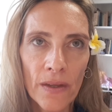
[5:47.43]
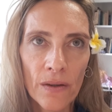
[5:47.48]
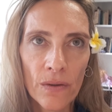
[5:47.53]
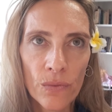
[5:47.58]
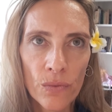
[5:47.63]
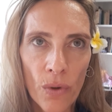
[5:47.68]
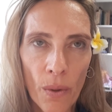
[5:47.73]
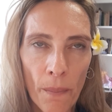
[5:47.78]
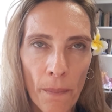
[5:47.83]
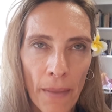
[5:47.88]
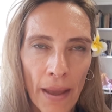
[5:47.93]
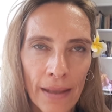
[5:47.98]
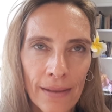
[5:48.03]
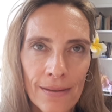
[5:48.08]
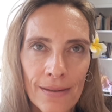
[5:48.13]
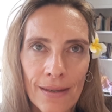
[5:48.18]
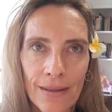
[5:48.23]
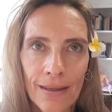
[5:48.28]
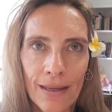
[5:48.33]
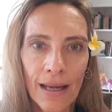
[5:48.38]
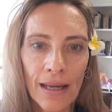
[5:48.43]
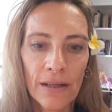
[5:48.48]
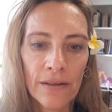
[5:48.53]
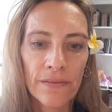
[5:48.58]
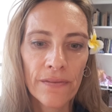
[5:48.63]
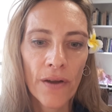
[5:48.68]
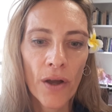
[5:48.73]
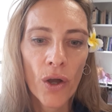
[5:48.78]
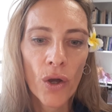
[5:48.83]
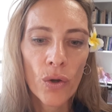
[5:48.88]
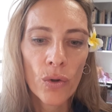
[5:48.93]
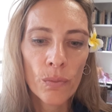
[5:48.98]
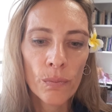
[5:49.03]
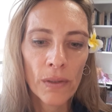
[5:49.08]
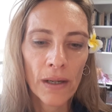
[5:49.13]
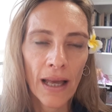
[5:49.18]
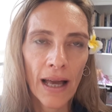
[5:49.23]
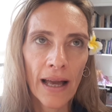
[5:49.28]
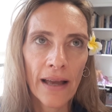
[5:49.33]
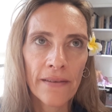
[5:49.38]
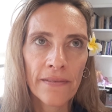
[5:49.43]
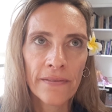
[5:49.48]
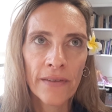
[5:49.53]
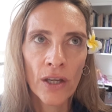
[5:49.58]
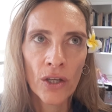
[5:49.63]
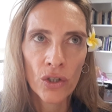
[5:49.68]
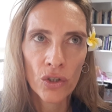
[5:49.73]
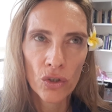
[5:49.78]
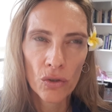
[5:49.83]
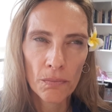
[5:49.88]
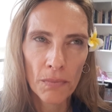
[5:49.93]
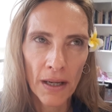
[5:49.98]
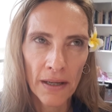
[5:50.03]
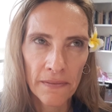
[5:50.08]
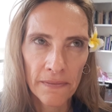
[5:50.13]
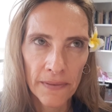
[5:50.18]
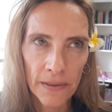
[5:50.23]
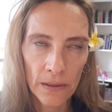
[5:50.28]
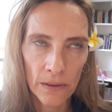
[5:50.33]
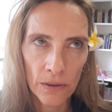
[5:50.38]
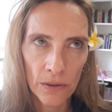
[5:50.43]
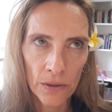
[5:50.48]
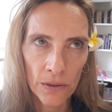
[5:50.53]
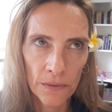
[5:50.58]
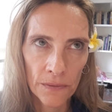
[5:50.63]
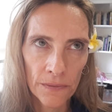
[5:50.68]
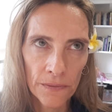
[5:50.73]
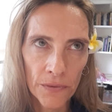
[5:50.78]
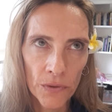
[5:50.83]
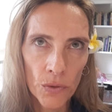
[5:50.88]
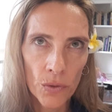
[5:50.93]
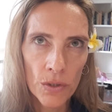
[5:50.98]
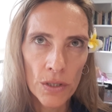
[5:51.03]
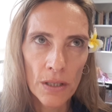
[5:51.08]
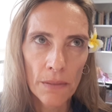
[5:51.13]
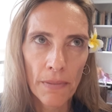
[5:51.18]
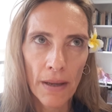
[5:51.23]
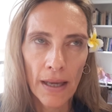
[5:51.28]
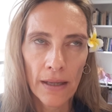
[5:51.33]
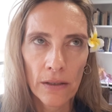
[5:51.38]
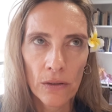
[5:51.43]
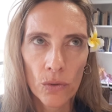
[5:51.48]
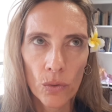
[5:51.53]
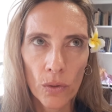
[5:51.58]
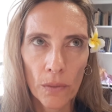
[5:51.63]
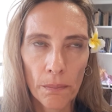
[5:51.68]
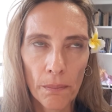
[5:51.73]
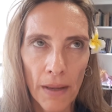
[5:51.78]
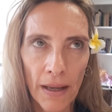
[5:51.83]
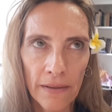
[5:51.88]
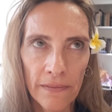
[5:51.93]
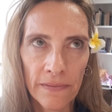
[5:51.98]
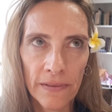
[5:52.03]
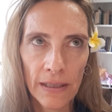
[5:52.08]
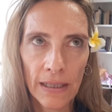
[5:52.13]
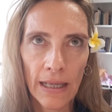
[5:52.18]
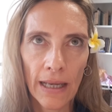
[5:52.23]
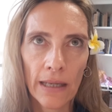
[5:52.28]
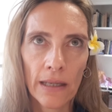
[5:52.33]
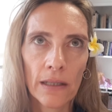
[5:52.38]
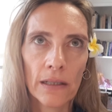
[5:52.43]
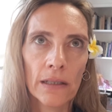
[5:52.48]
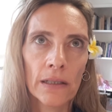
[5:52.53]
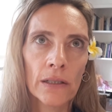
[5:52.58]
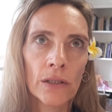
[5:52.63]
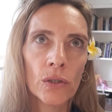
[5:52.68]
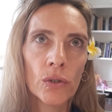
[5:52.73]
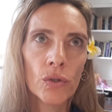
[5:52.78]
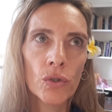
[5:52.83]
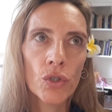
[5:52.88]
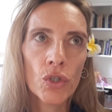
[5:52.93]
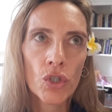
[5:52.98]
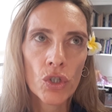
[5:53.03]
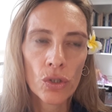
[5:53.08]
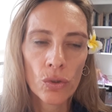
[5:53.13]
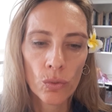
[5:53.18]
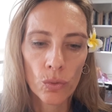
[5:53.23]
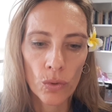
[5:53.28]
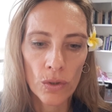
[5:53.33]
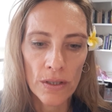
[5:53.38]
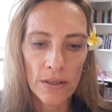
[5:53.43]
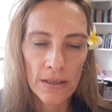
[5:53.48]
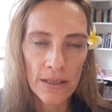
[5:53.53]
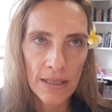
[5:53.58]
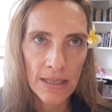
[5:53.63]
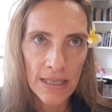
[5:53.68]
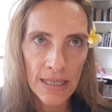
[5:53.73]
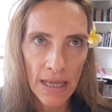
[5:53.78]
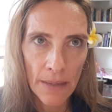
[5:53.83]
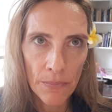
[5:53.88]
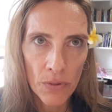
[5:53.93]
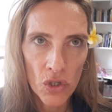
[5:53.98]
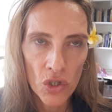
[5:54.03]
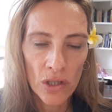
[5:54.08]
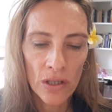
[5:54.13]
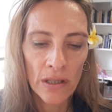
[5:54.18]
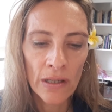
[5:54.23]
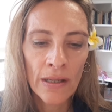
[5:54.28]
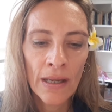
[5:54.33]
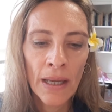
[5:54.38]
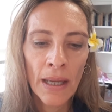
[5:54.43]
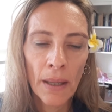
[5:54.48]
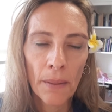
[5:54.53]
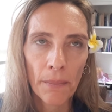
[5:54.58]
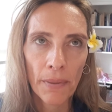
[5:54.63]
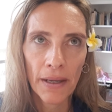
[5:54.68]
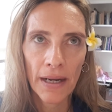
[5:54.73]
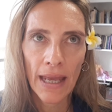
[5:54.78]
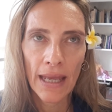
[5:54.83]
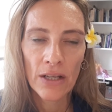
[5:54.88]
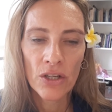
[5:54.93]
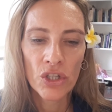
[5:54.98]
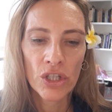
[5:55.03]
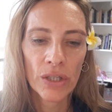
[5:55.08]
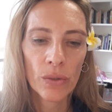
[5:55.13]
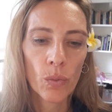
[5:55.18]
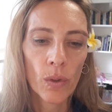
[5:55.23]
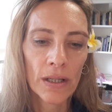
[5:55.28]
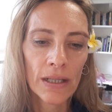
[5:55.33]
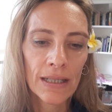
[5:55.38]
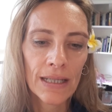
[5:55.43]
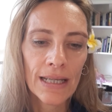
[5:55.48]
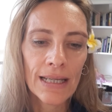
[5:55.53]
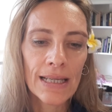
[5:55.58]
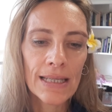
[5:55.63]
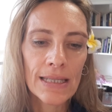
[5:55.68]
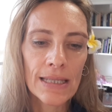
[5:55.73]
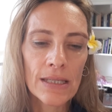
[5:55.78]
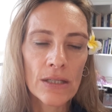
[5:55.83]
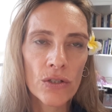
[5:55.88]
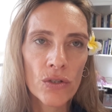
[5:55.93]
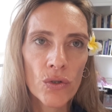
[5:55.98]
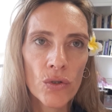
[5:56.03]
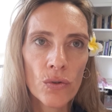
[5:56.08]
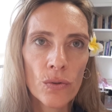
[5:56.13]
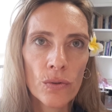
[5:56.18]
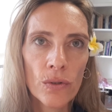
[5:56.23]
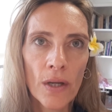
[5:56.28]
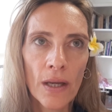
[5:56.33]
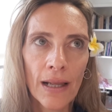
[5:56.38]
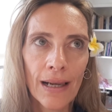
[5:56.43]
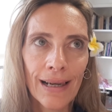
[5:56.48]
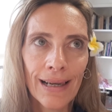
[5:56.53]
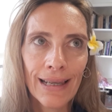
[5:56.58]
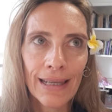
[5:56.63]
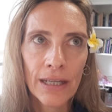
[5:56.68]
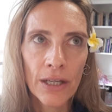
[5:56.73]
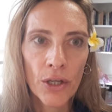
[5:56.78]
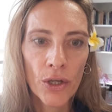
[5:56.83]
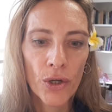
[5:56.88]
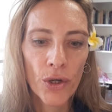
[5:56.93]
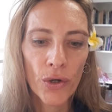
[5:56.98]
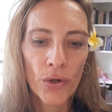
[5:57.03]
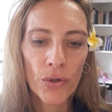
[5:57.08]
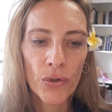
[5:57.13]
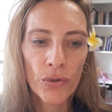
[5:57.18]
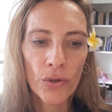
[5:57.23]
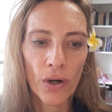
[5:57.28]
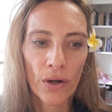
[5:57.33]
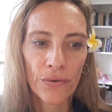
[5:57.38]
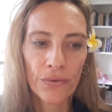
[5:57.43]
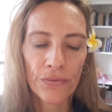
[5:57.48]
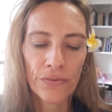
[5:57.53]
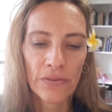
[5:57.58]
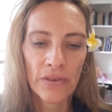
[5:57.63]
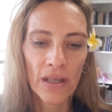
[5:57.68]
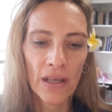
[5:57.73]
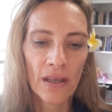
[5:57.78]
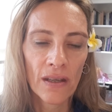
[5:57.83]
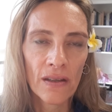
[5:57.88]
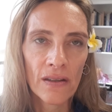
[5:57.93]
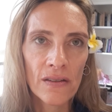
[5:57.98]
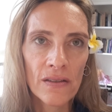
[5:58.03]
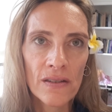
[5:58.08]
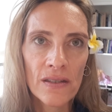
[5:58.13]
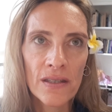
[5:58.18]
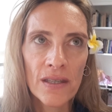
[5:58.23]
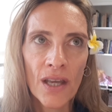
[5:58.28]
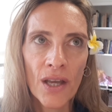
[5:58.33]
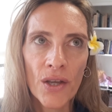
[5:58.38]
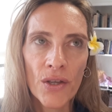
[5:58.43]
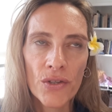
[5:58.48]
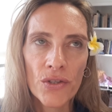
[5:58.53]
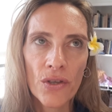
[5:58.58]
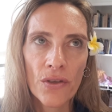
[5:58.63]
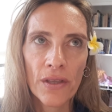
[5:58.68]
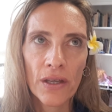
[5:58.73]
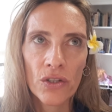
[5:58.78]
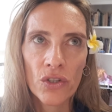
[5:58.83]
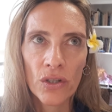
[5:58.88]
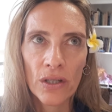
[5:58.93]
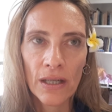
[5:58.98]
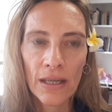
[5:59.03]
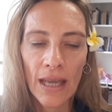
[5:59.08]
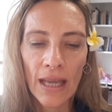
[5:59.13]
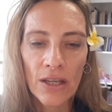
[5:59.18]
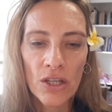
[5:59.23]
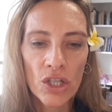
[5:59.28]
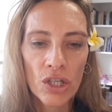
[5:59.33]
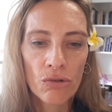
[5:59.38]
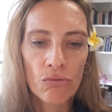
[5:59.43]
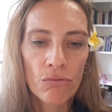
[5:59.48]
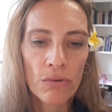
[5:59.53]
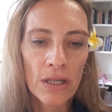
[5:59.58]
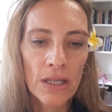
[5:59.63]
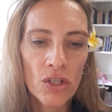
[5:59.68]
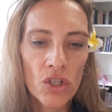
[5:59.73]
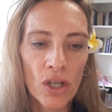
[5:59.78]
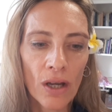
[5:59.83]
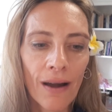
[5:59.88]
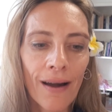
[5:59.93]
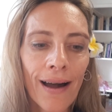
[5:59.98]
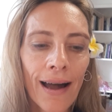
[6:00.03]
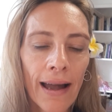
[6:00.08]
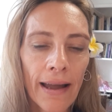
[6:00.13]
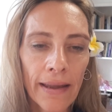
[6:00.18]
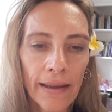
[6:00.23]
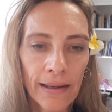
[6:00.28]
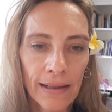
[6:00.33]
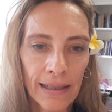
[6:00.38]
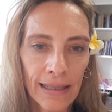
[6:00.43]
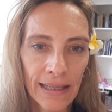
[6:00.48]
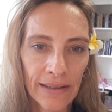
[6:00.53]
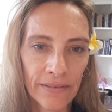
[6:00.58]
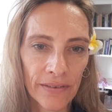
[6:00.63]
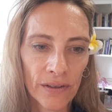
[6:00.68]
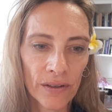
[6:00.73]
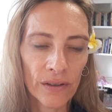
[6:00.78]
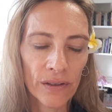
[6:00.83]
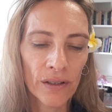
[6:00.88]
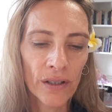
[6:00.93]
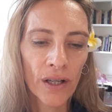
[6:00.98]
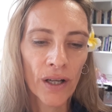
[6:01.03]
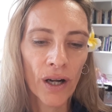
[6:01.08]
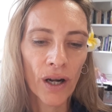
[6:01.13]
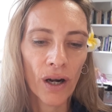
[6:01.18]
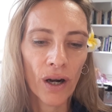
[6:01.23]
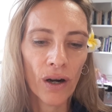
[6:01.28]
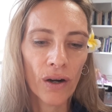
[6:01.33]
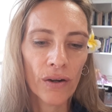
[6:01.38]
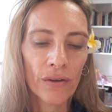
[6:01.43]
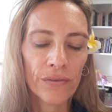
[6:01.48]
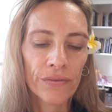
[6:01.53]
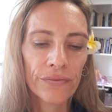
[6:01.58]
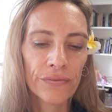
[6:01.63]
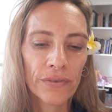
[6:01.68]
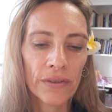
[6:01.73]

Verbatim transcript: romantic kind of home life. You might feel confused about it, or it might feel like an illusion or a deception. But actually, what it is is you letting go of things so that you can actually reach a higher level of